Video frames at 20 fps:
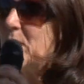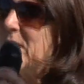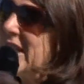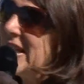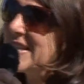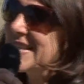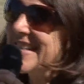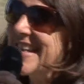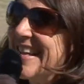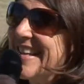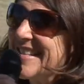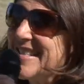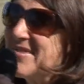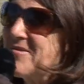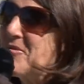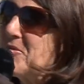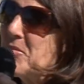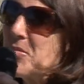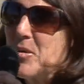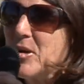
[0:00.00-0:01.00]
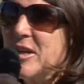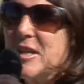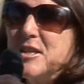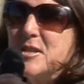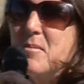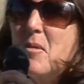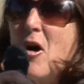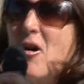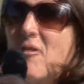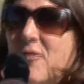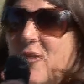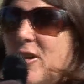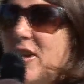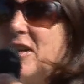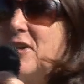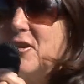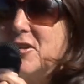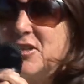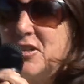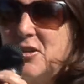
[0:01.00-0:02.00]
means gets pretty small for a
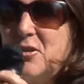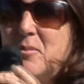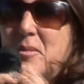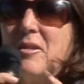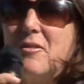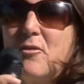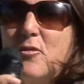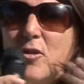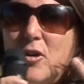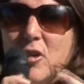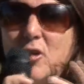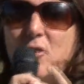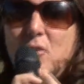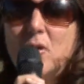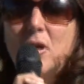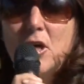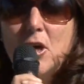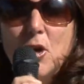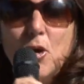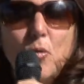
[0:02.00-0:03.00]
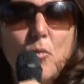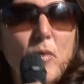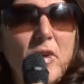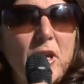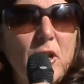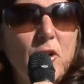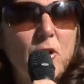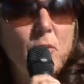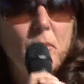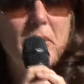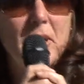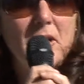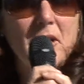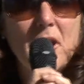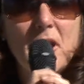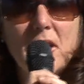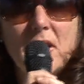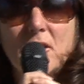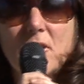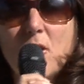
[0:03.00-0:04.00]
year or two before you recoup
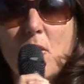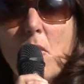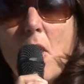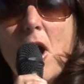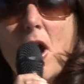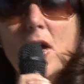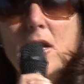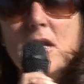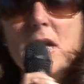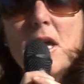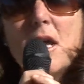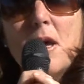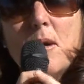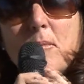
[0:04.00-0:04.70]
and go on.